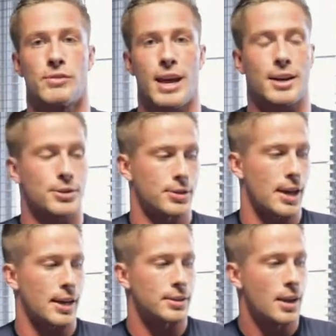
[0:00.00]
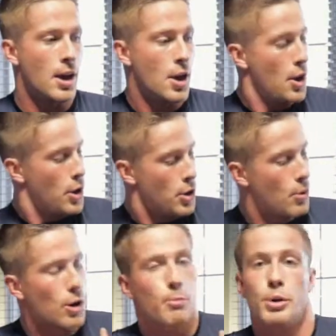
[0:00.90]
of the exercise,
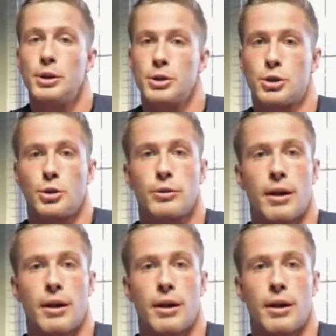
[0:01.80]
you are putting your shoulder